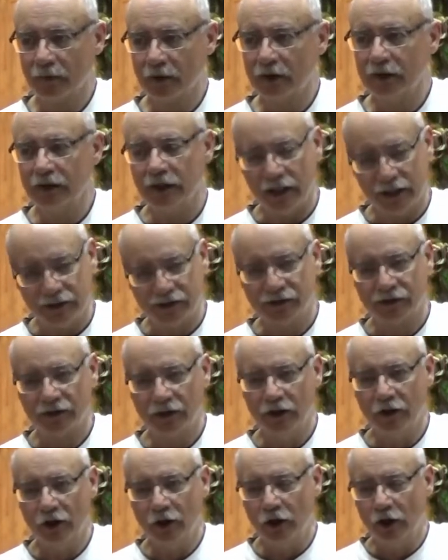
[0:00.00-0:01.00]
Yes.
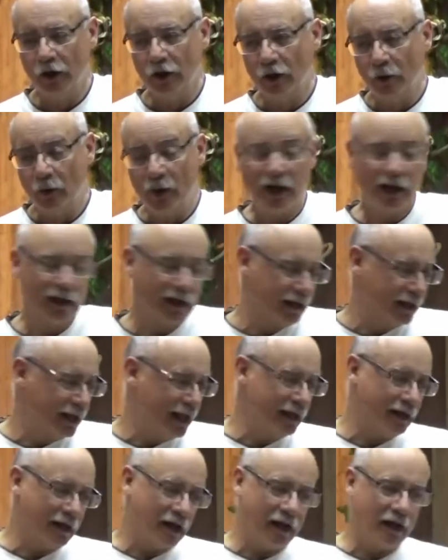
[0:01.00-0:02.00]
Well,
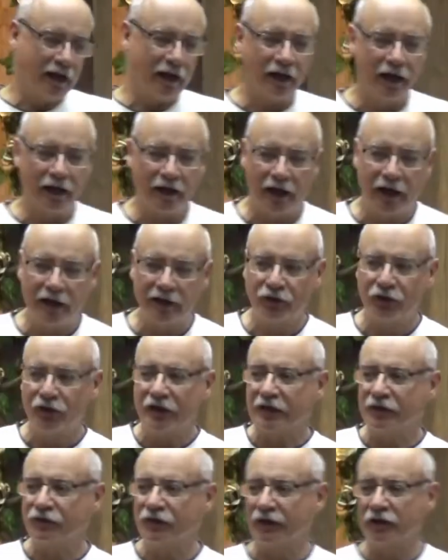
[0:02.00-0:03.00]
again, I
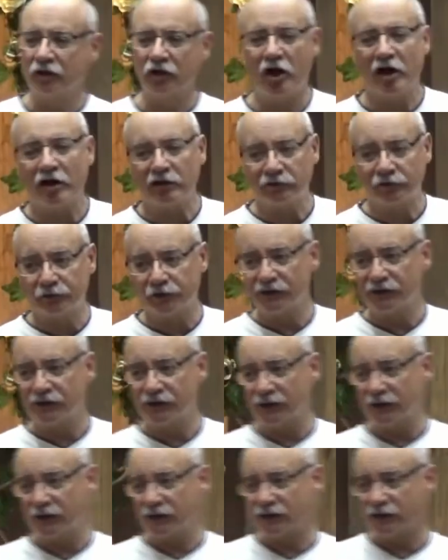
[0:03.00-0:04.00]
think that
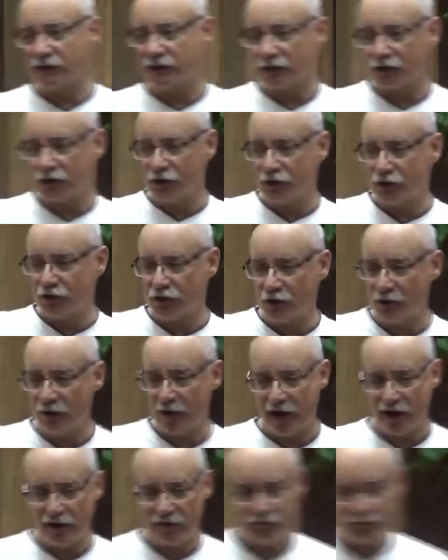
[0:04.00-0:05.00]
conferences such as you have